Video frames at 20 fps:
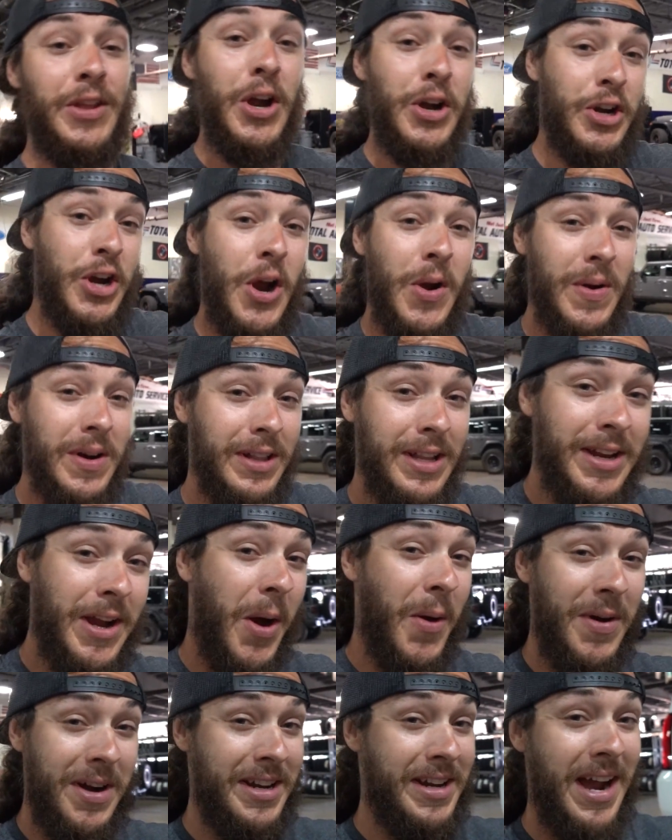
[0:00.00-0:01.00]
They're currently
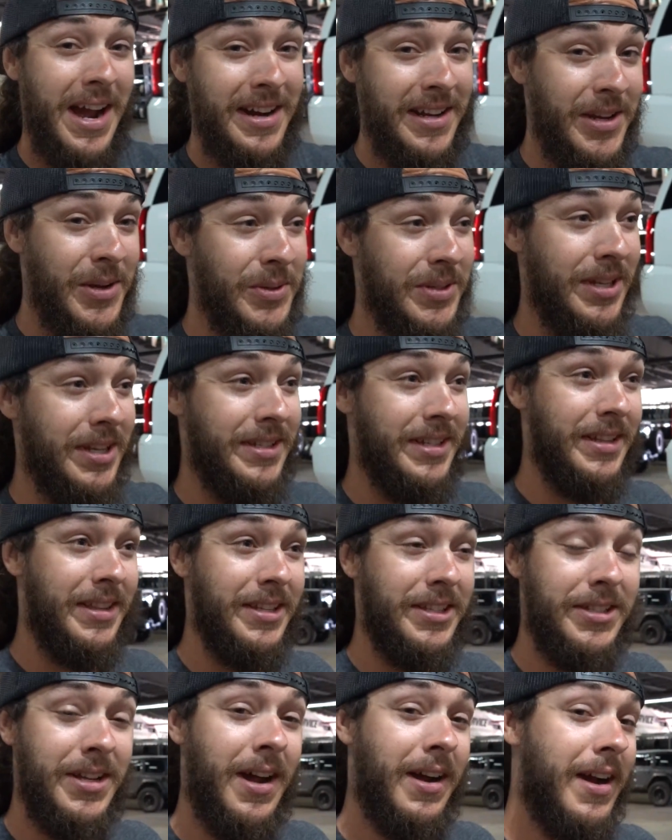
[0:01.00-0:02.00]
already kind of useless at
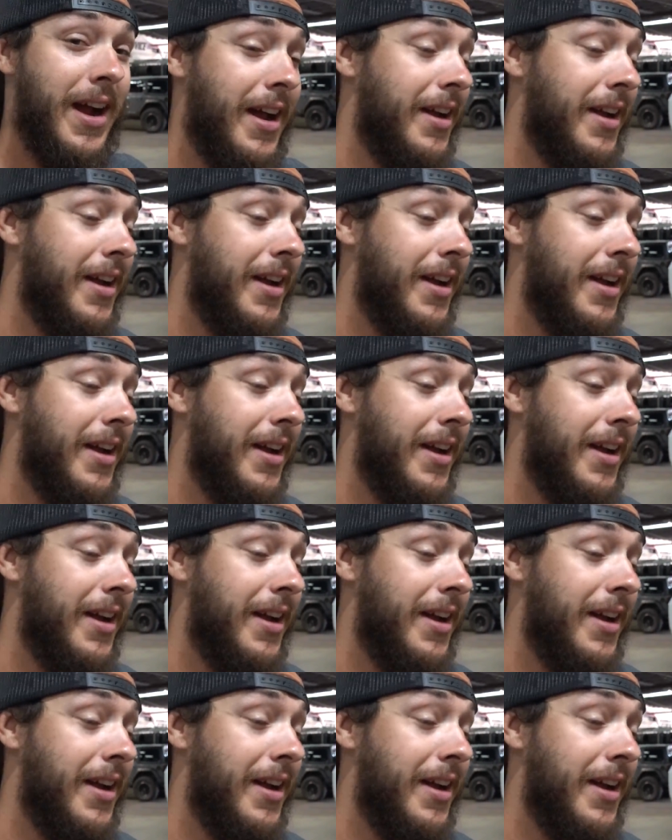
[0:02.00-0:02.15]
the stock